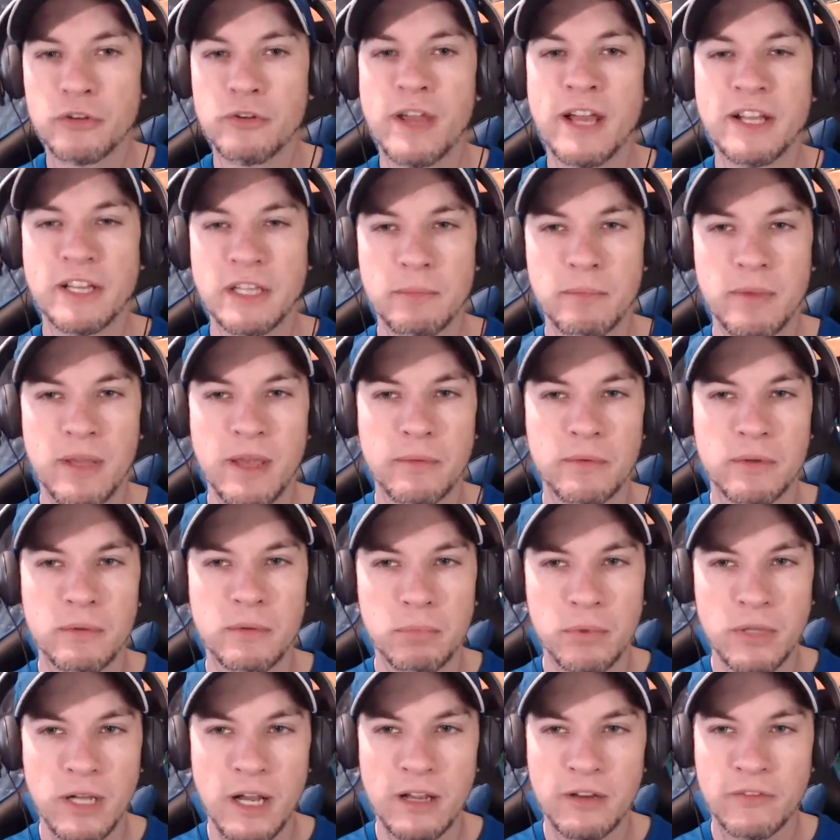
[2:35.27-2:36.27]
You have to be able to
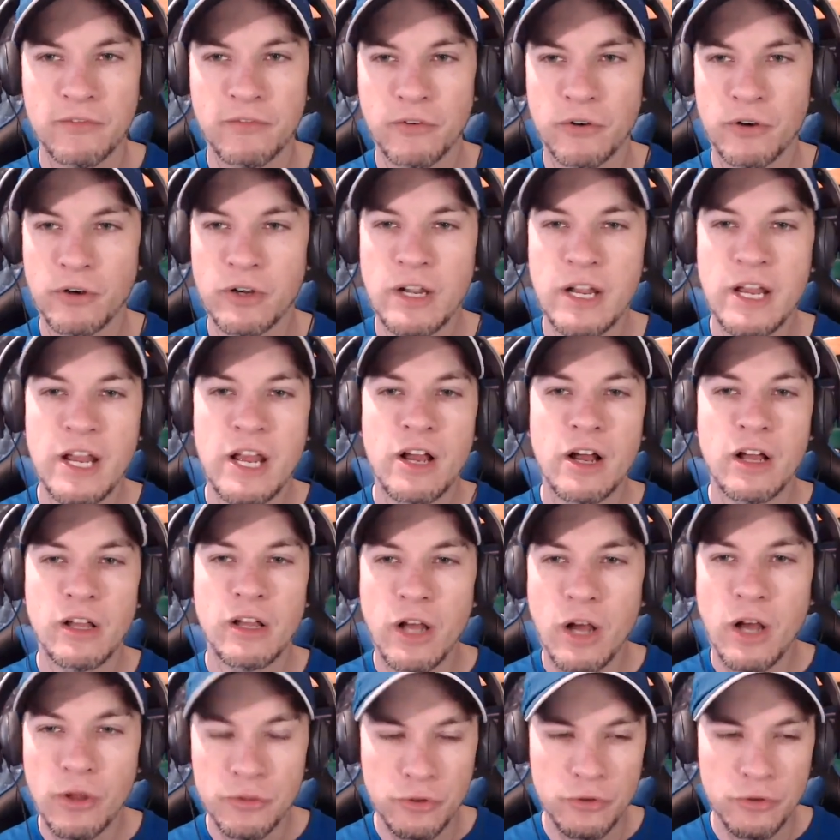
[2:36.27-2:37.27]
block for
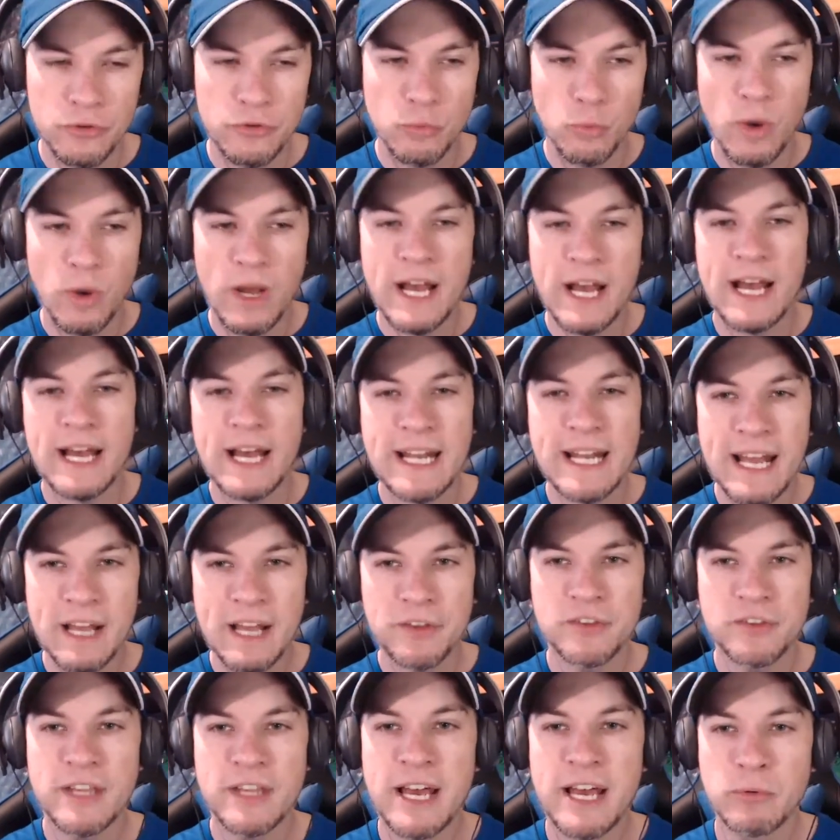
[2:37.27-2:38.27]
all those wide
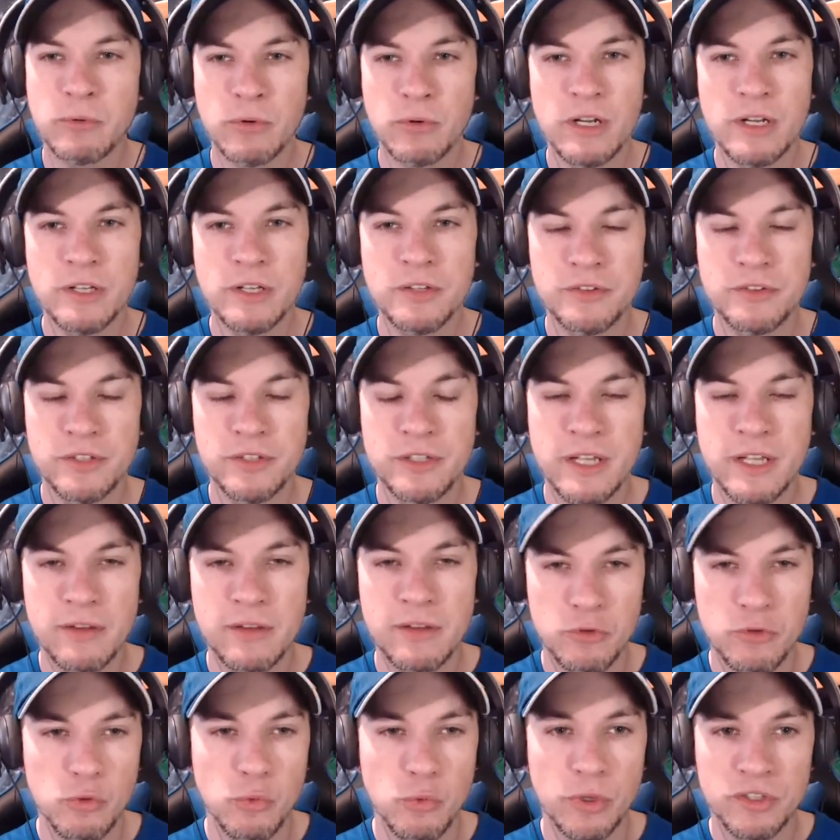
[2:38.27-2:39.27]
outside runs, and
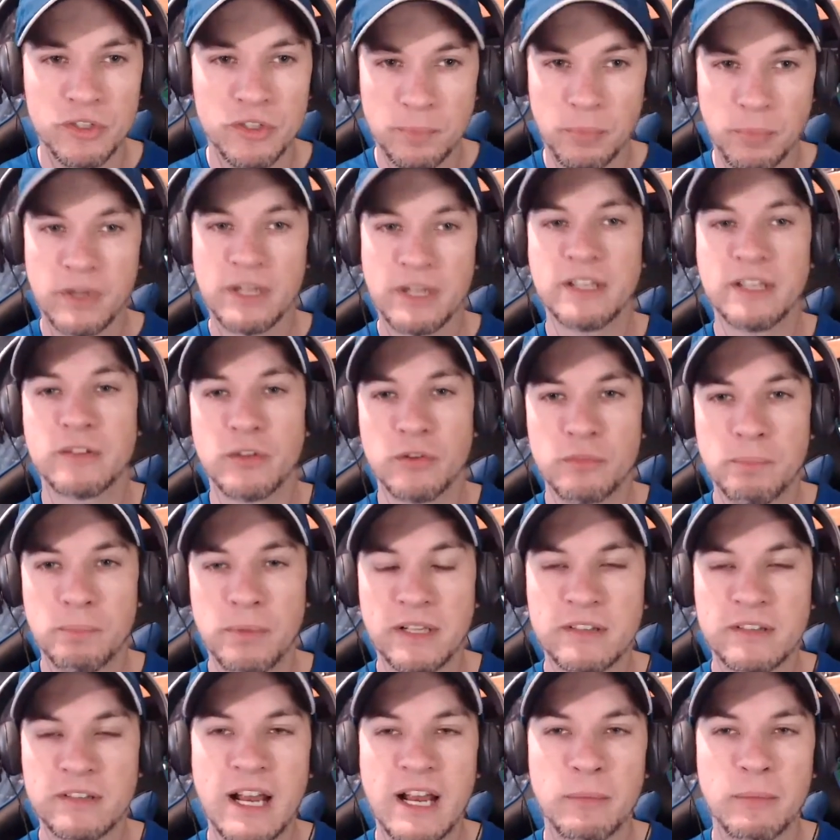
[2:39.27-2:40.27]
that's what springs those
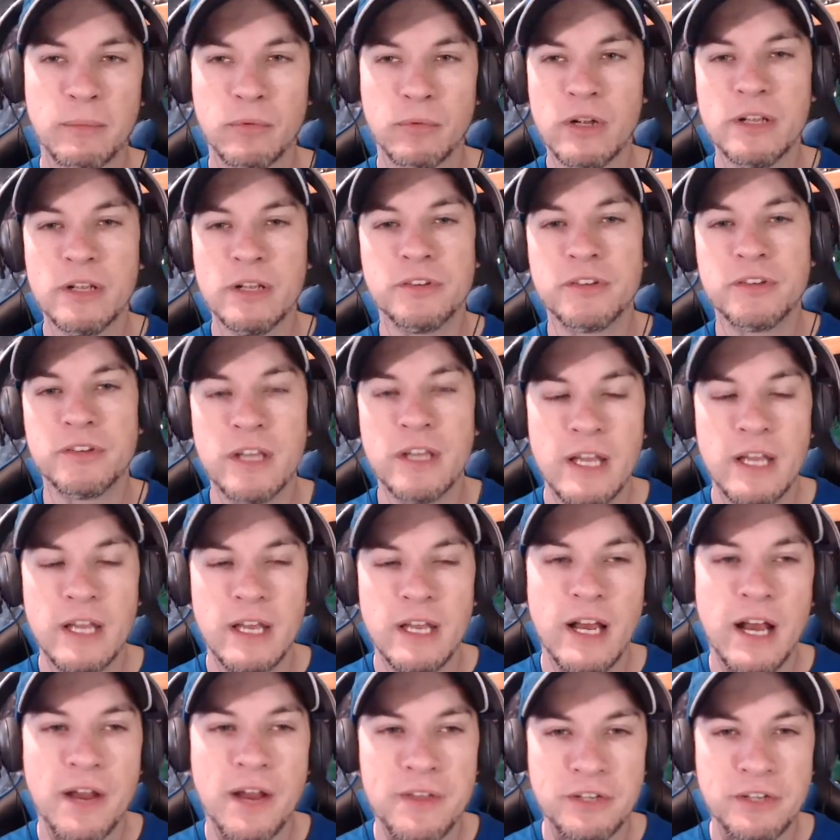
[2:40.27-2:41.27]
big time runs
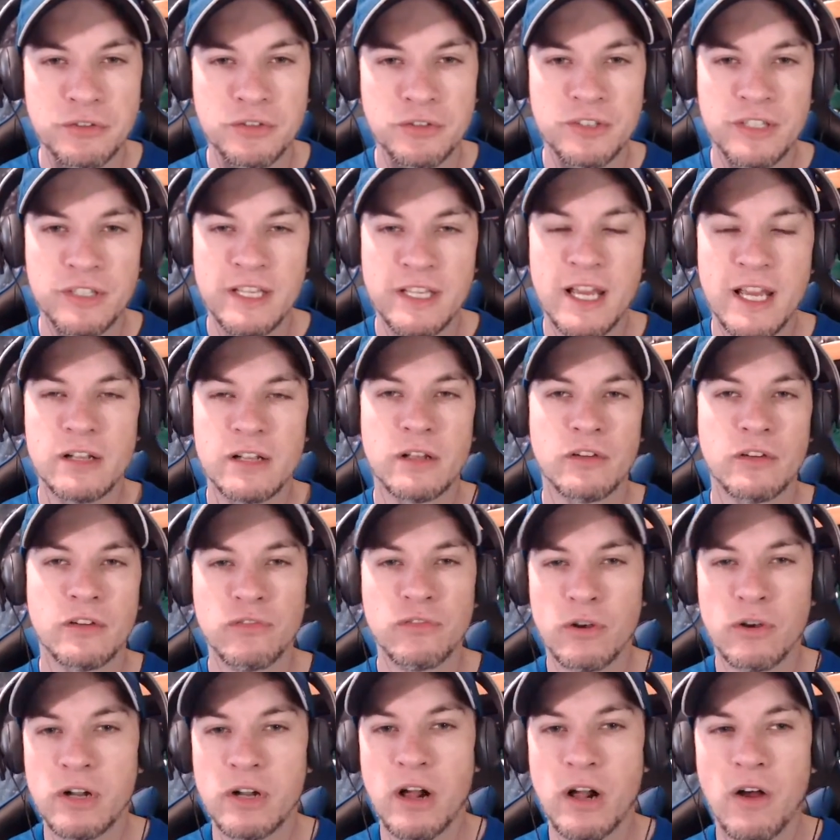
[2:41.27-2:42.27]
that you see out of this
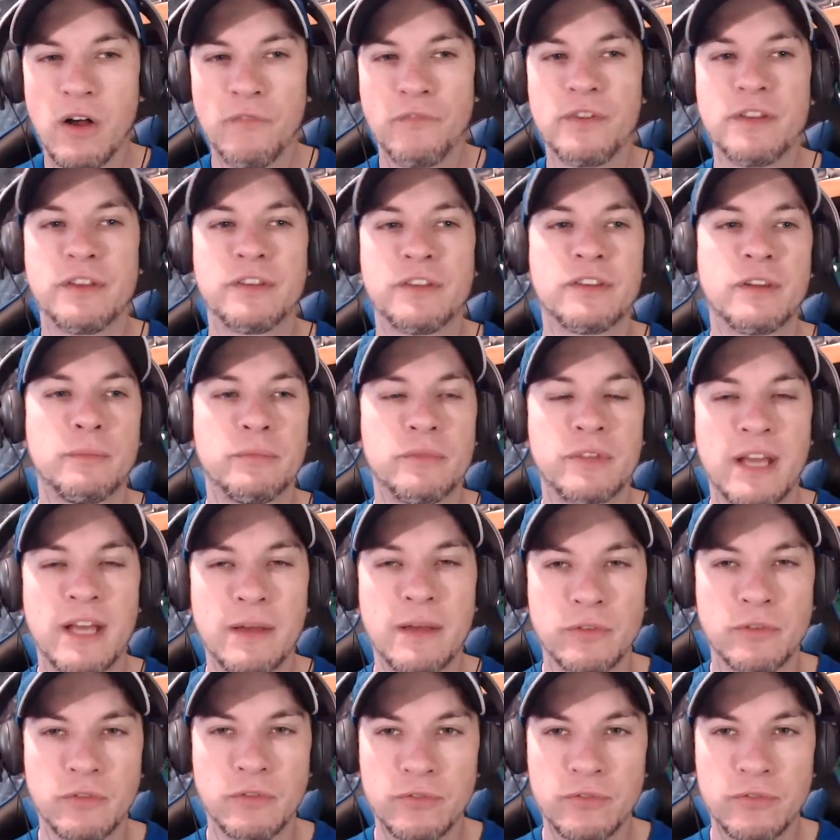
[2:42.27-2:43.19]
Florida offense sometimes.